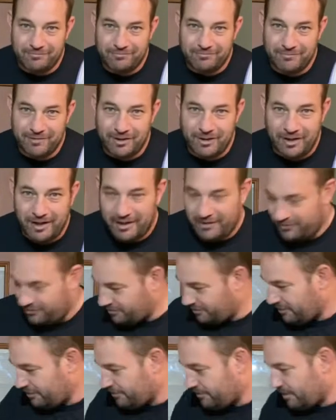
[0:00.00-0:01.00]
Okay, so
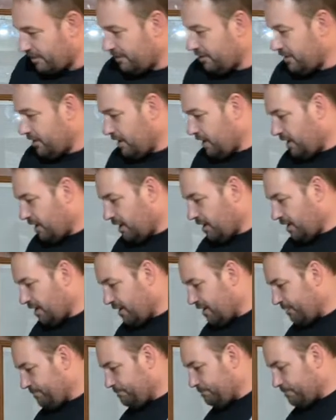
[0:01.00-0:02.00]
here we go.
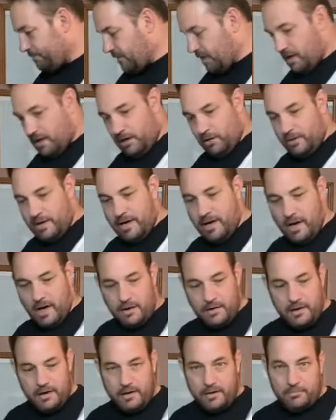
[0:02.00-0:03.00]
All right, I'm
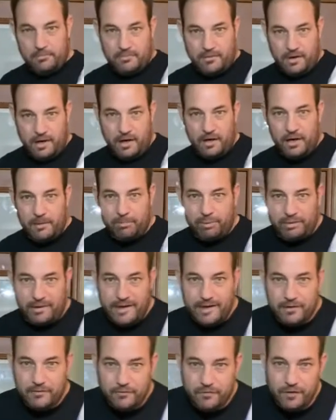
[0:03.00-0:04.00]
gonna
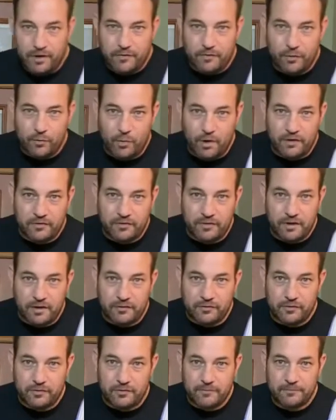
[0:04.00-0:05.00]
plate in front of you. Watch this.
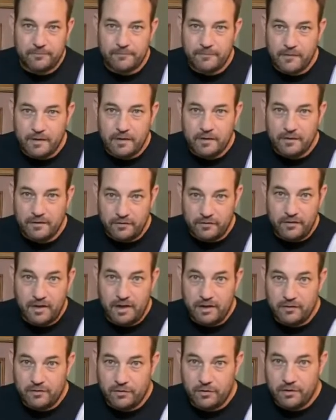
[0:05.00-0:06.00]
This is how
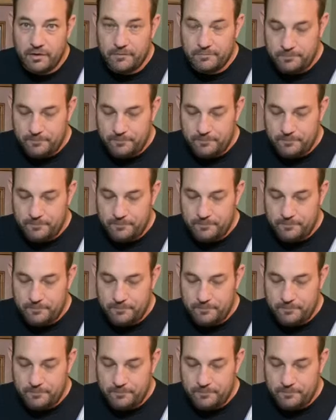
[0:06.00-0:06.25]
you do it.